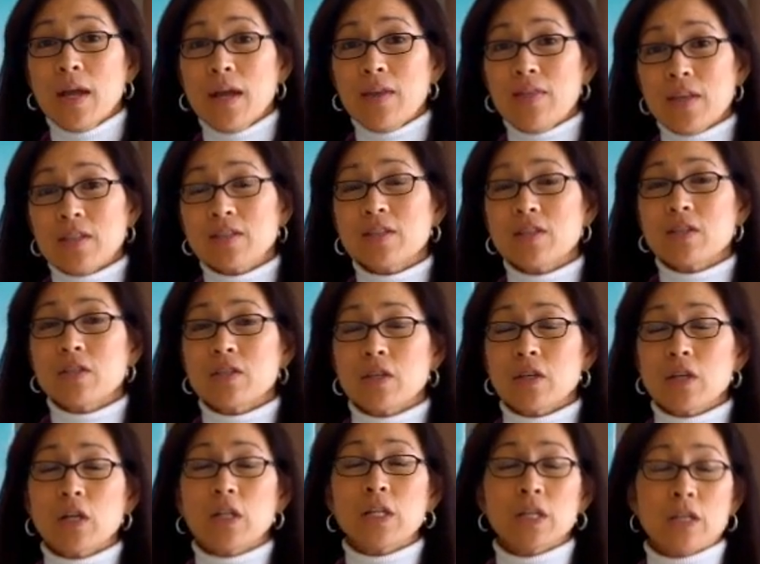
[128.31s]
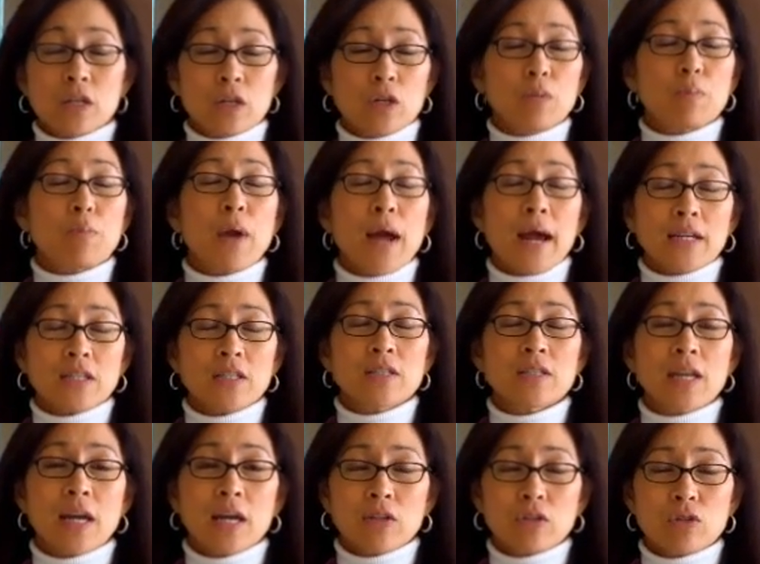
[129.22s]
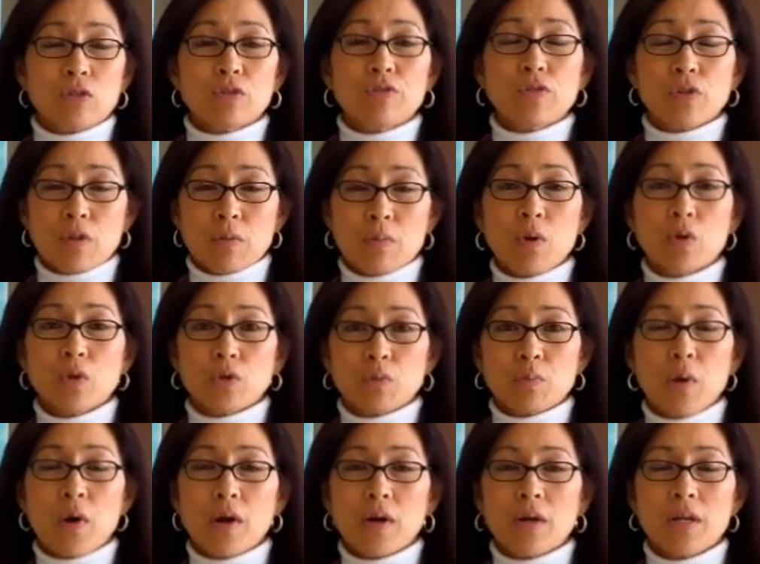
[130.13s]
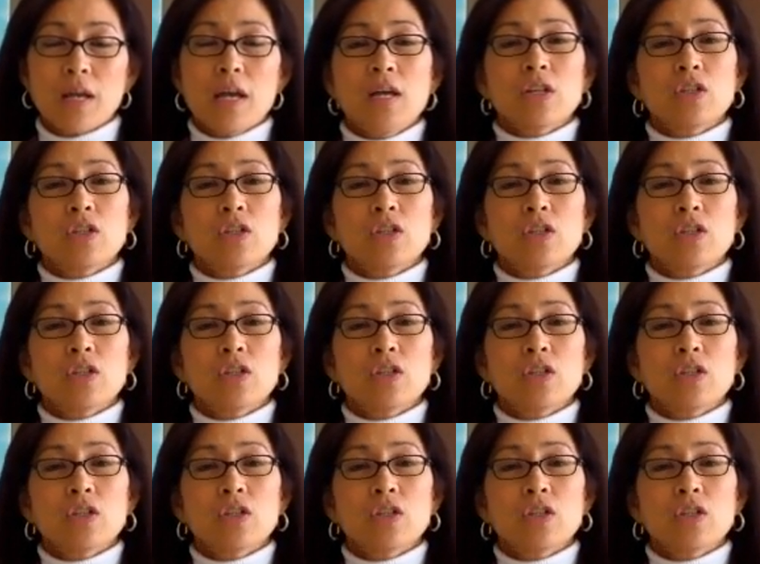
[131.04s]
and this is the clinical practice council for the most part.